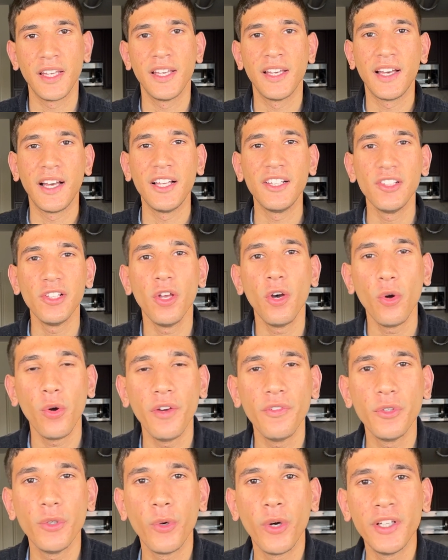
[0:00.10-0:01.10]
Hello
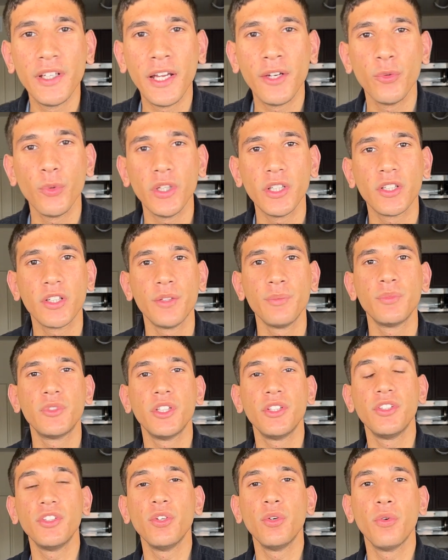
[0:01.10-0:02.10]
everyone and welcome to
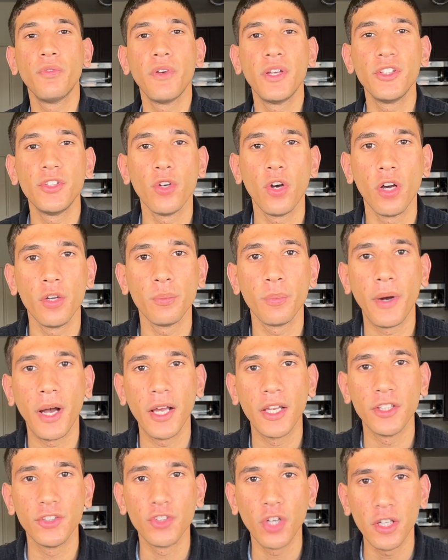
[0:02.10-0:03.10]
new video on
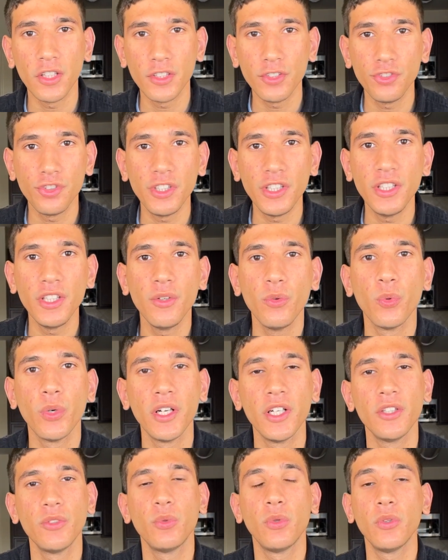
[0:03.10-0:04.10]
pilotology
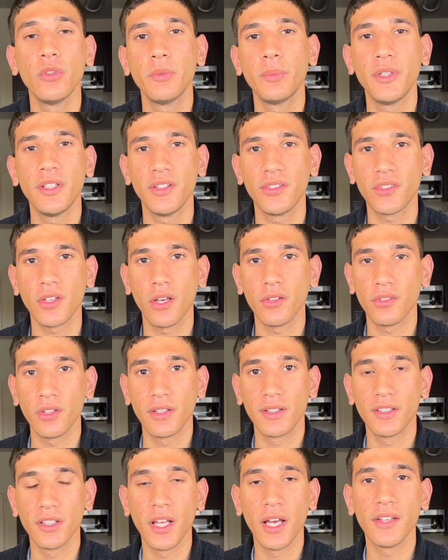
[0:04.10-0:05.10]
where we'll be
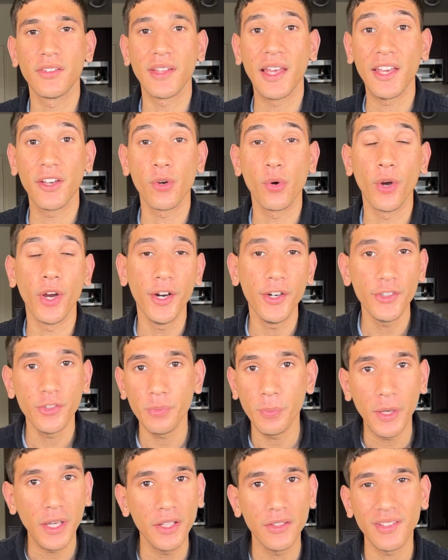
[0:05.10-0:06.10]
discussing class Echo
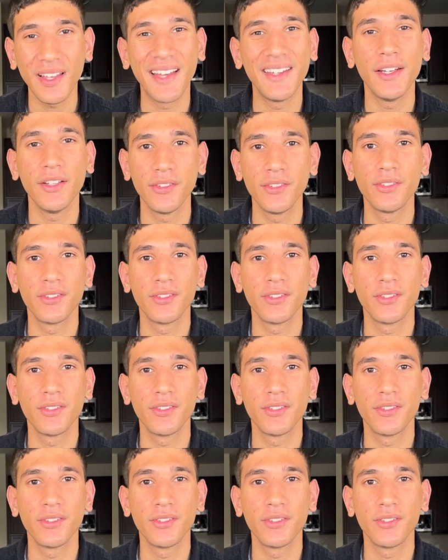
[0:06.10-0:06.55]
Aerospace and its